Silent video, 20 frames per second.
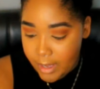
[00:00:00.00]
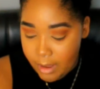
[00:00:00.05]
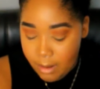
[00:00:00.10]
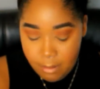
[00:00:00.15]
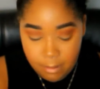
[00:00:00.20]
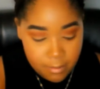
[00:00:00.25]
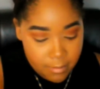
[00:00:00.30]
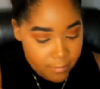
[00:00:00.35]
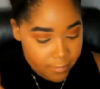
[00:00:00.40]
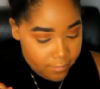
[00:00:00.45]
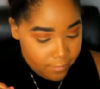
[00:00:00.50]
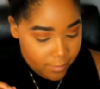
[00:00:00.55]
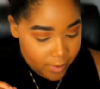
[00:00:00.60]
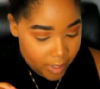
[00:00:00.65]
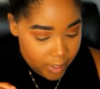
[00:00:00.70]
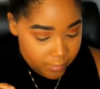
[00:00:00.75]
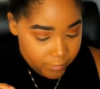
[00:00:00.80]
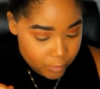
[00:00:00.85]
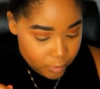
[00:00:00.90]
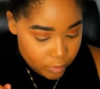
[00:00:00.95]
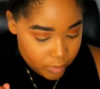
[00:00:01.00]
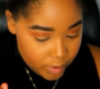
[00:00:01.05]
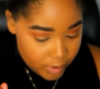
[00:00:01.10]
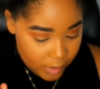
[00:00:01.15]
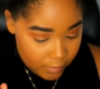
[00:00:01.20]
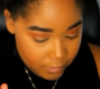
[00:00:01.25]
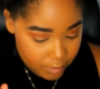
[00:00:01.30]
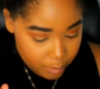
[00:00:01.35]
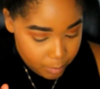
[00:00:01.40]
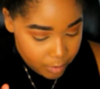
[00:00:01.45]

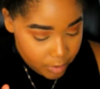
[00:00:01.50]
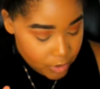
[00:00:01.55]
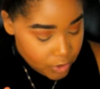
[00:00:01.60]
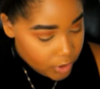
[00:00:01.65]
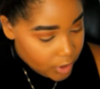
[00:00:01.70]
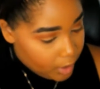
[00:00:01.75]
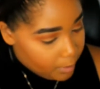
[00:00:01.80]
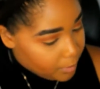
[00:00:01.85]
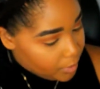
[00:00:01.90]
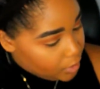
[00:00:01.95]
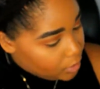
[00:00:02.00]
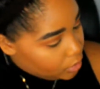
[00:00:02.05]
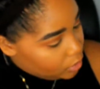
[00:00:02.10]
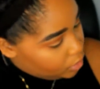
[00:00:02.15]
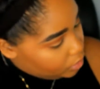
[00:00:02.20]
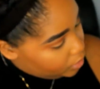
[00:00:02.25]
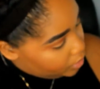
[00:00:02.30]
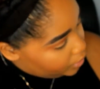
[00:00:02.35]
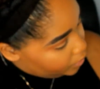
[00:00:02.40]
M507 brush, and I'm gonna go